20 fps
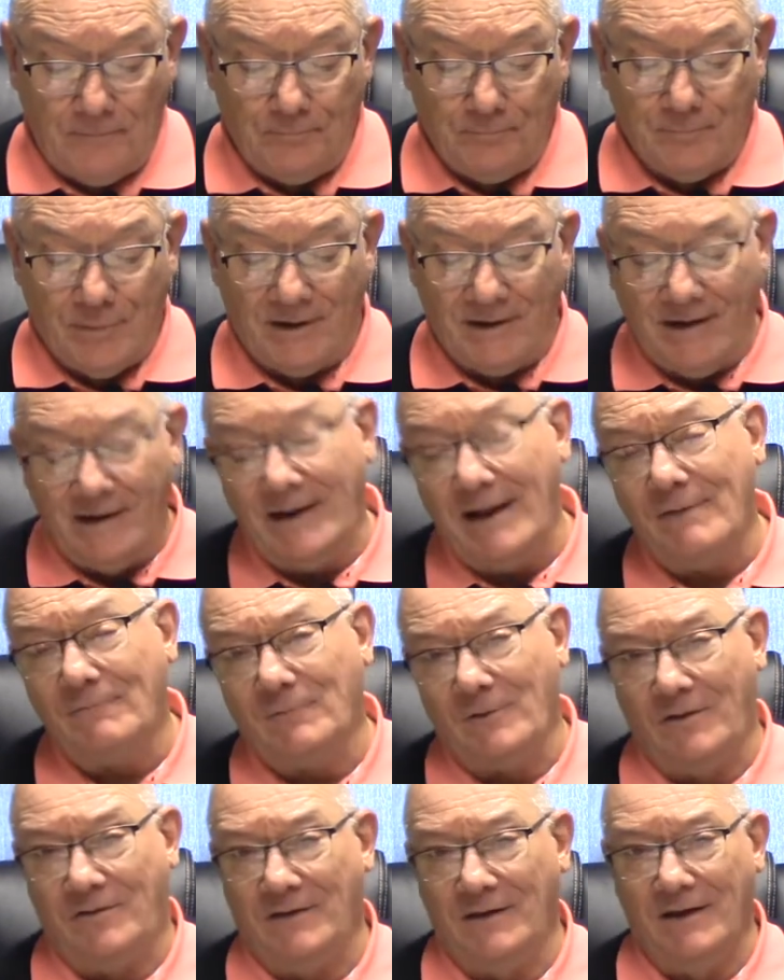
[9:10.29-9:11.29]
But in
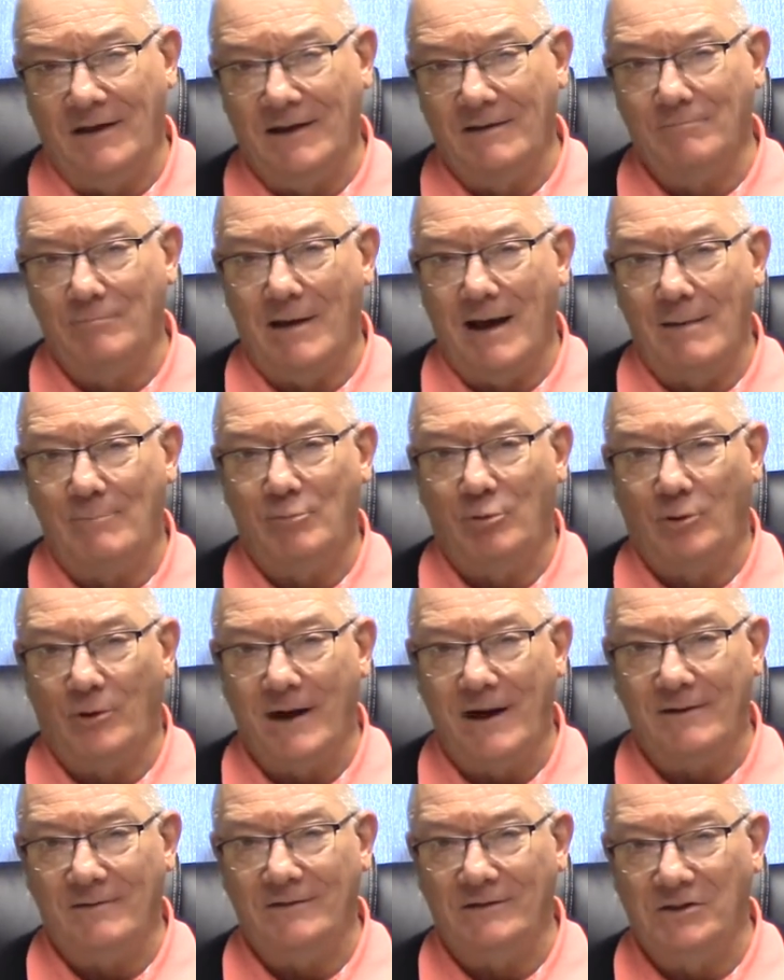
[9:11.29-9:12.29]
everything, by
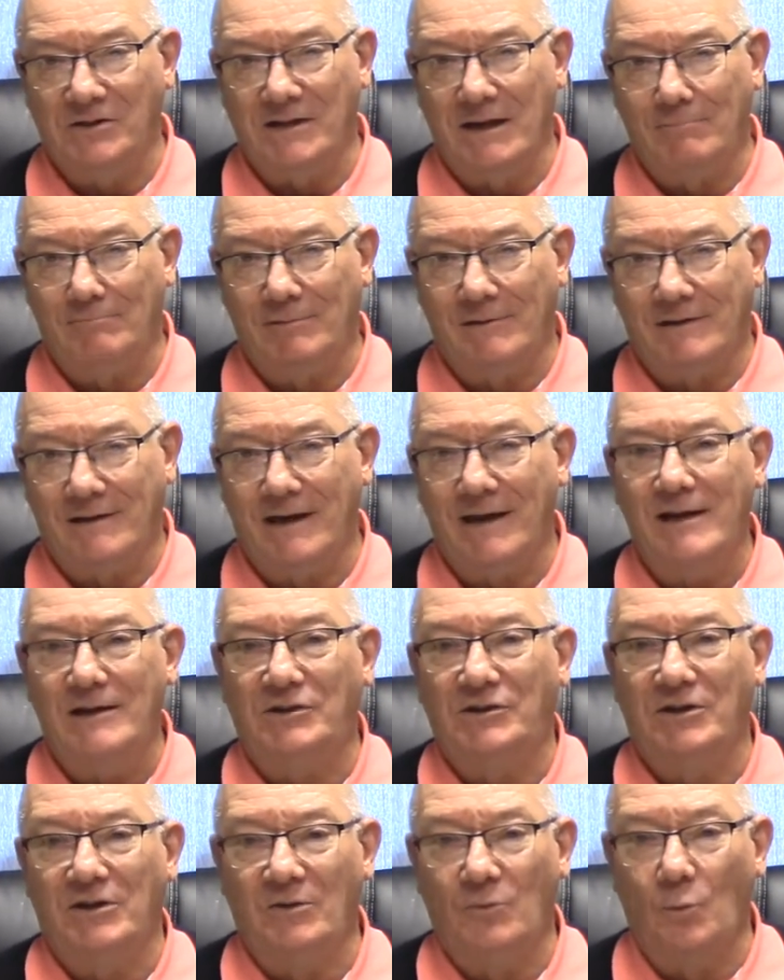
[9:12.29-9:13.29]
prayer and
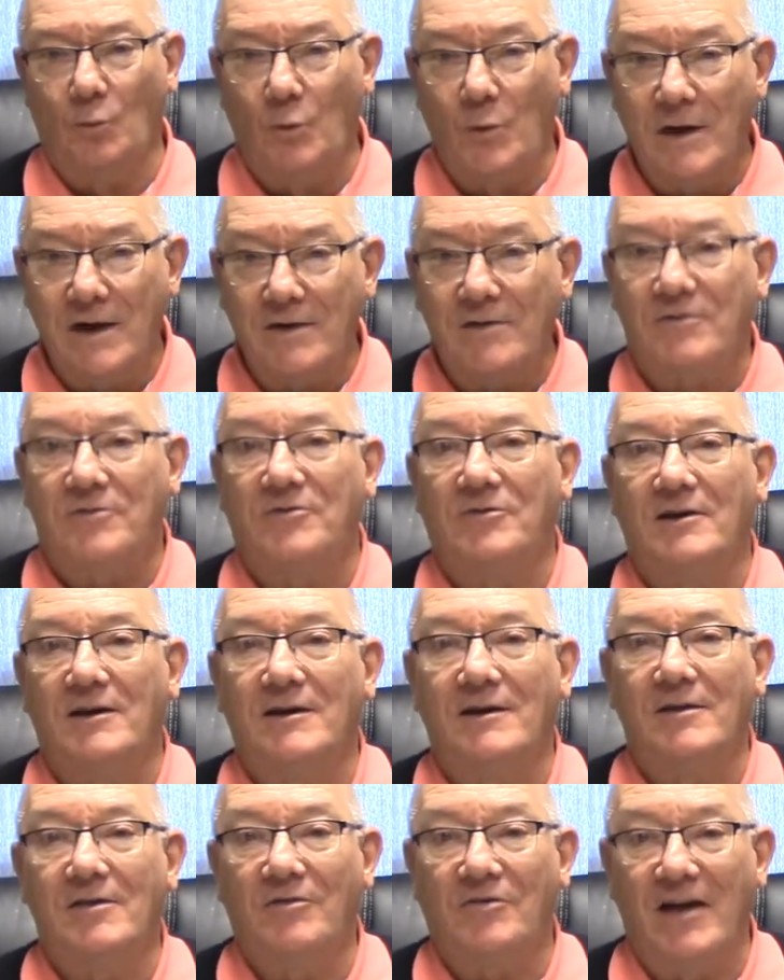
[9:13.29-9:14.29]
supplication, with
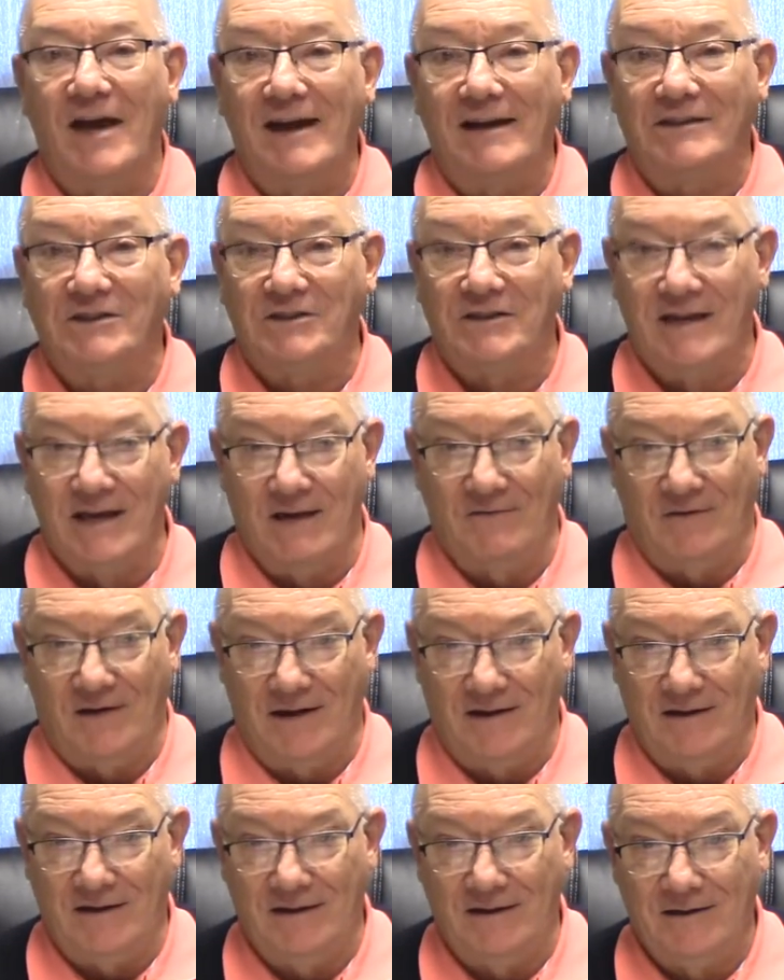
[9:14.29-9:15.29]

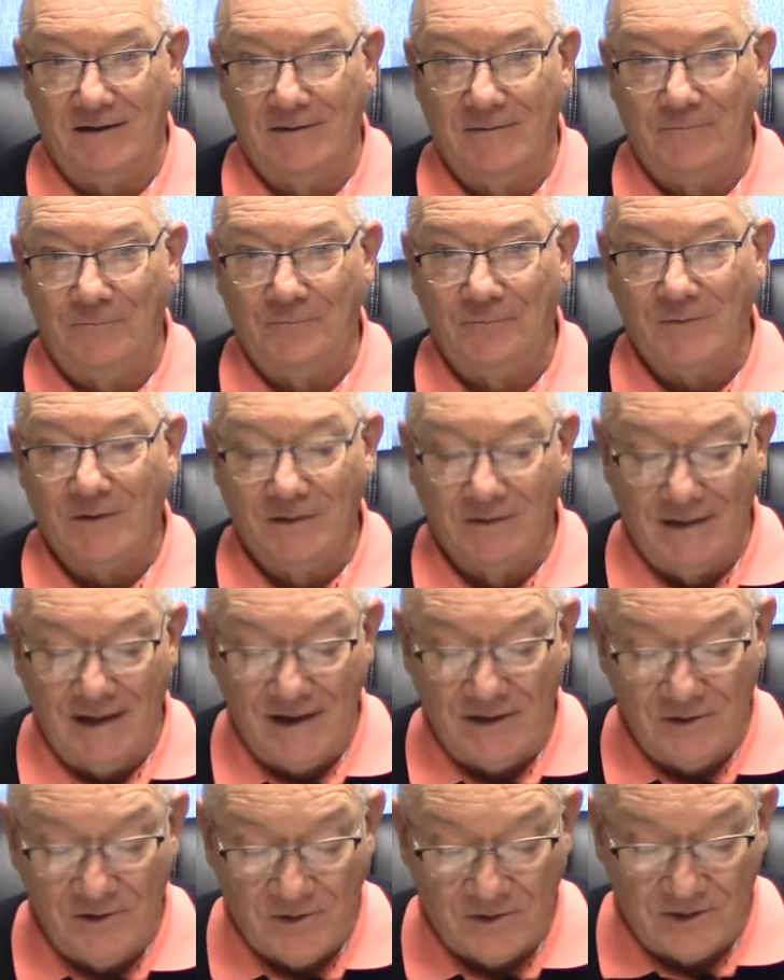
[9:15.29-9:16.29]
thanksgiving, let
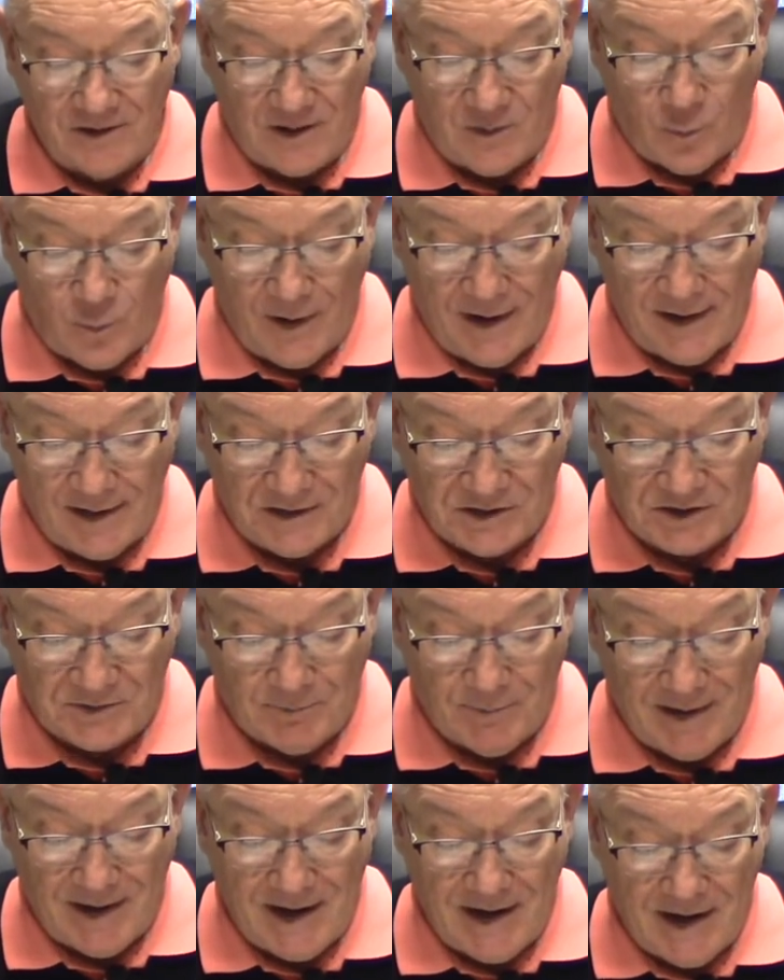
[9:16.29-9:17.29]
your request
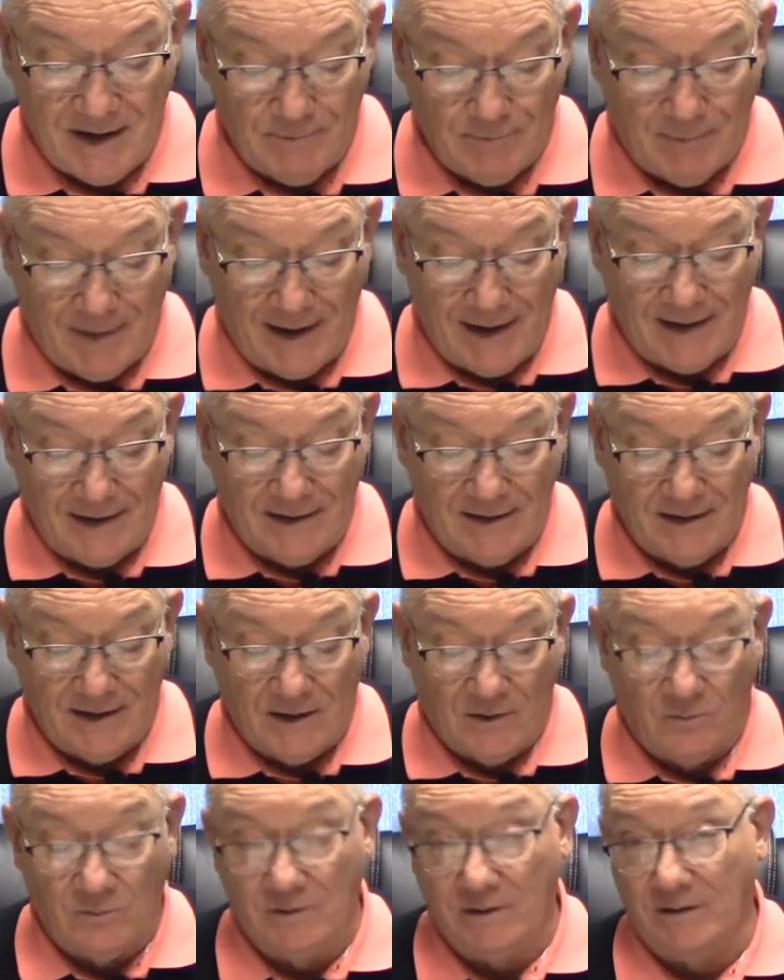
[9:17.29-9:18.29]
be made
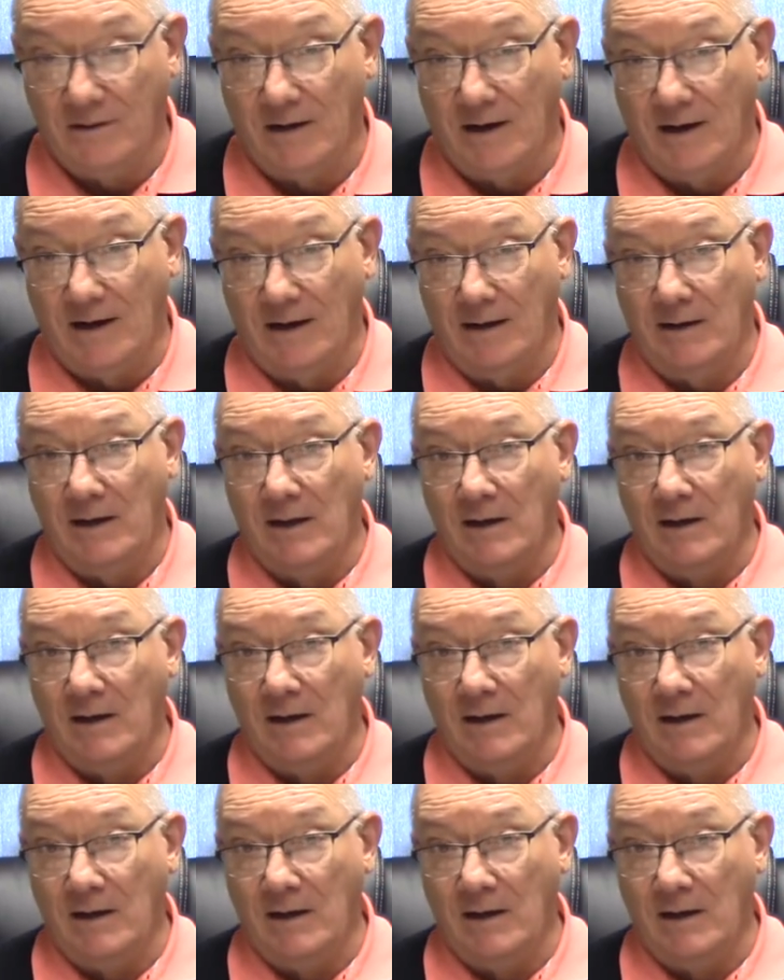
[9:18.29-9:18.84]
known to God.